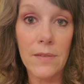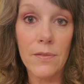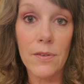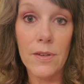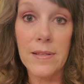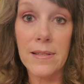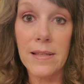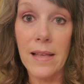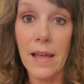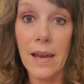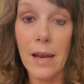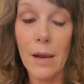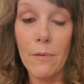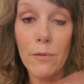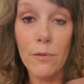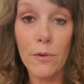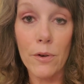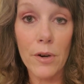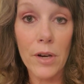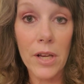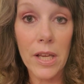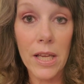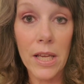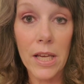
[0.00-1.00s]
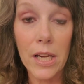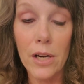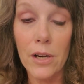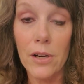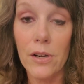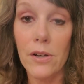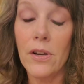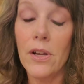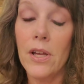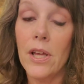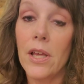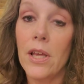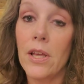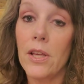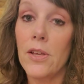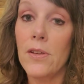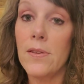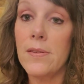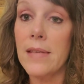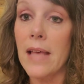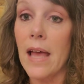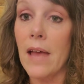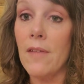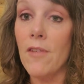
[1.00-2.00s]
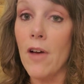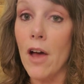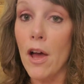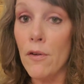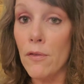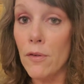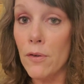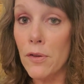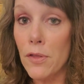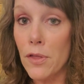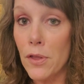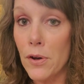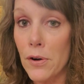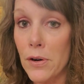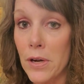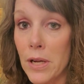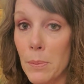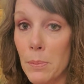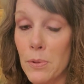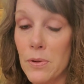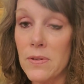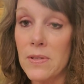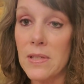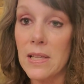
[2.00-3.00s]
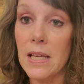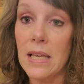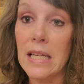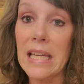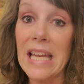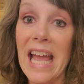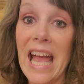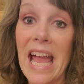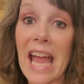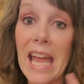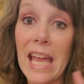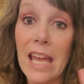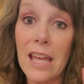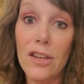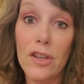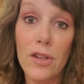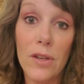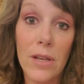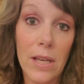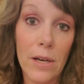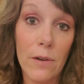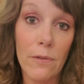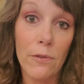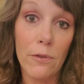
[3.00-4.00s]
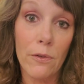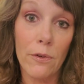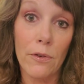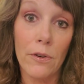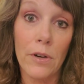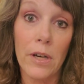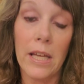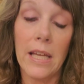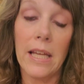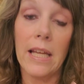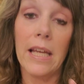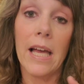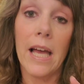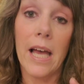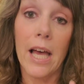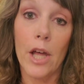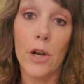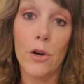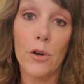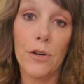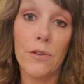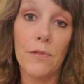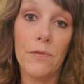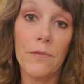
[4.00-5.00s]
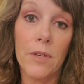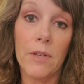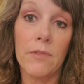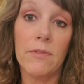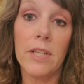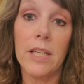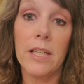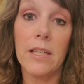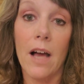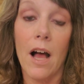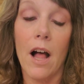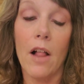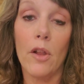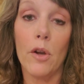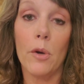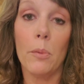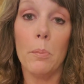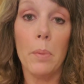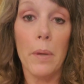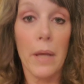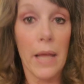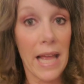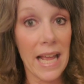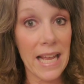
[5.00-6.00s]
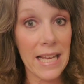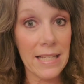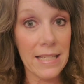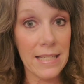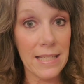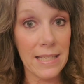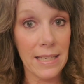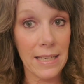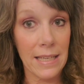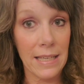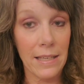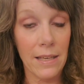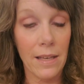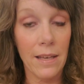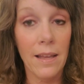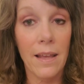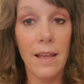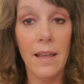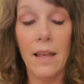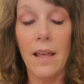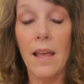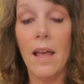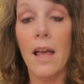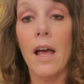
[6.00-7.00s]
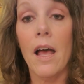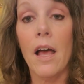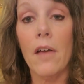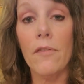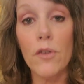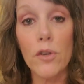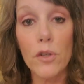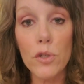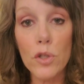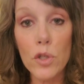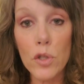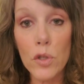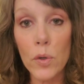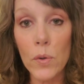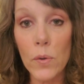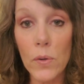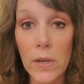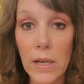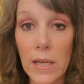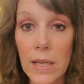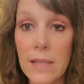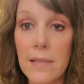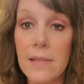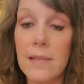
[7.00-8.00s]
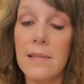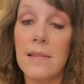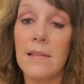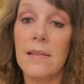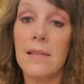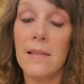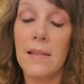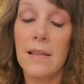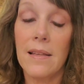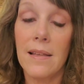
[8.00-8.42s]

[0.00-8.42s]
And if you sign up for a year, you save over thirty percent, and you get a free one hundred fifty dollar painting of your choice